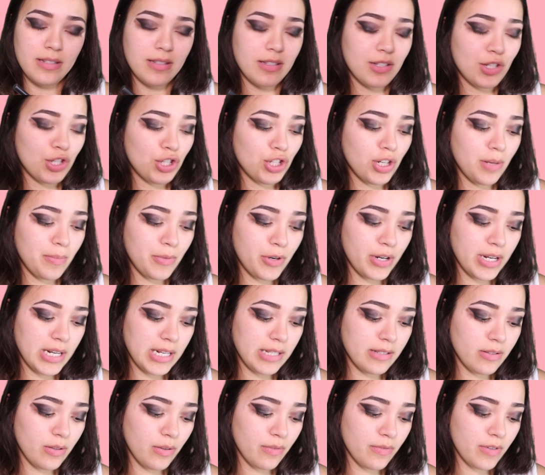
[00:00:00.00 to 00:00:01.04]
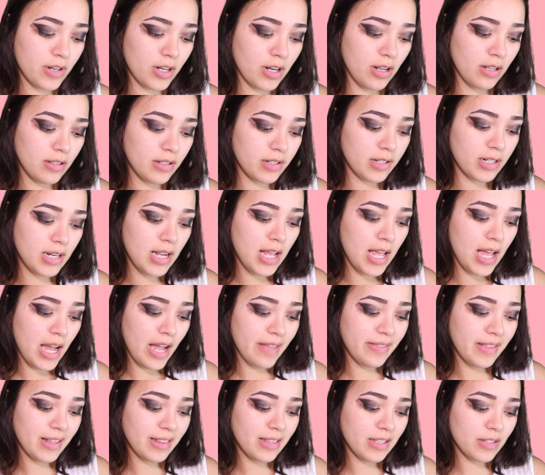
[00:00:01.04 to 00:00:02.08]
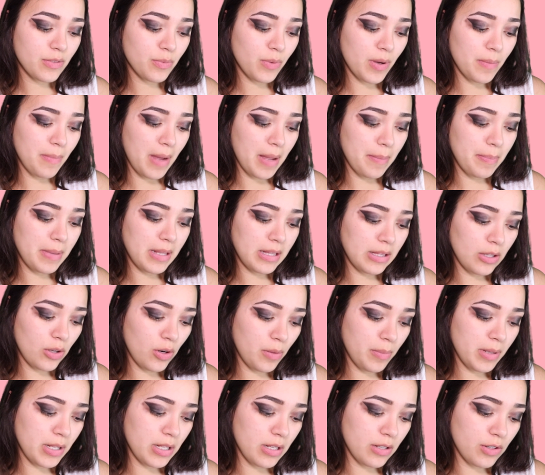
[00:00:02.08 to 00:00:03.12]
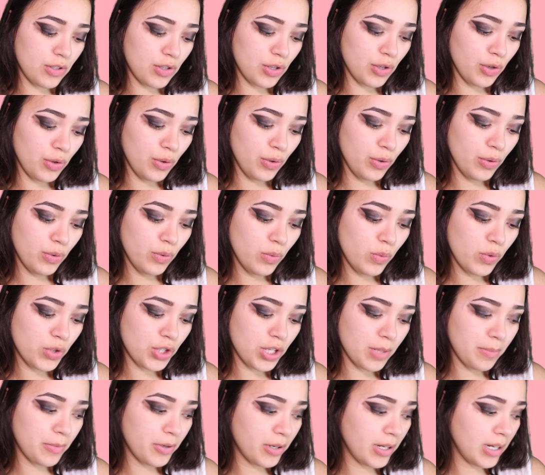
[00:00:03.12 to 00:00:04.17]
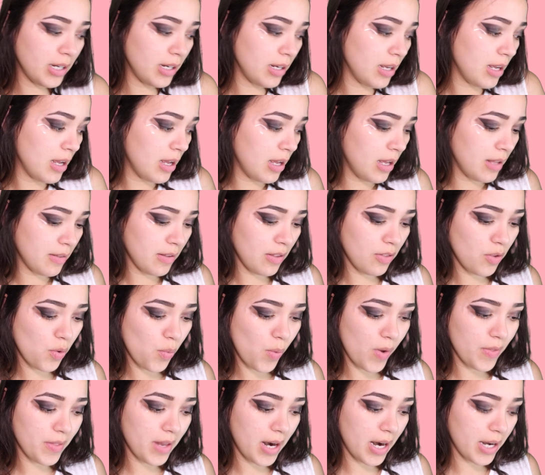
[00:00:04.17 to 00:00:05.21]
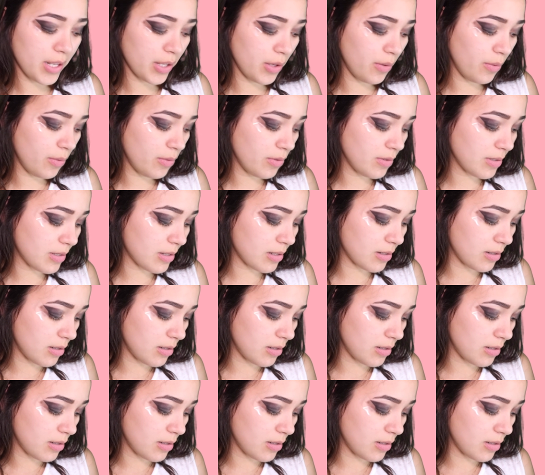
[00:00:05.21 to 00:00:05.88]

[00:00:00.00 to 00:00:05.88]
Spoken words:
shimmering silver color. I think this one might be a little bit too shimmery than the one that I used,